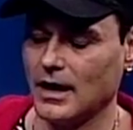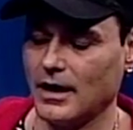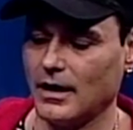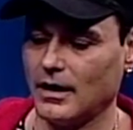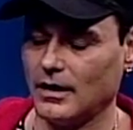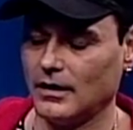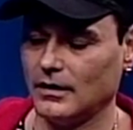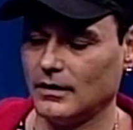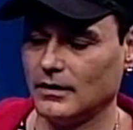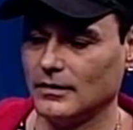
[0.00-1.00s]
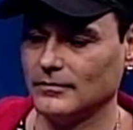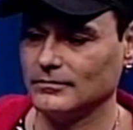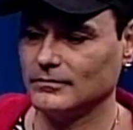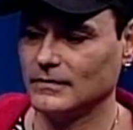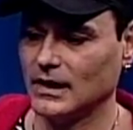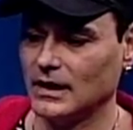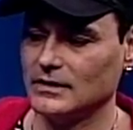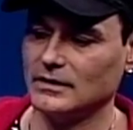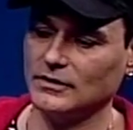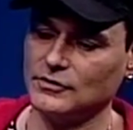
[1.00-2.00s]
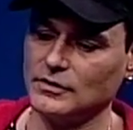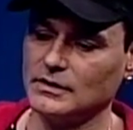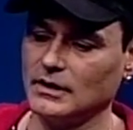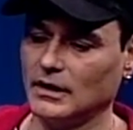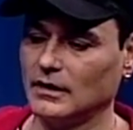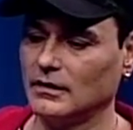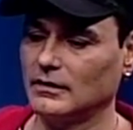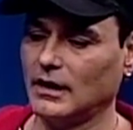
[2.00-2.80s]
It's interesting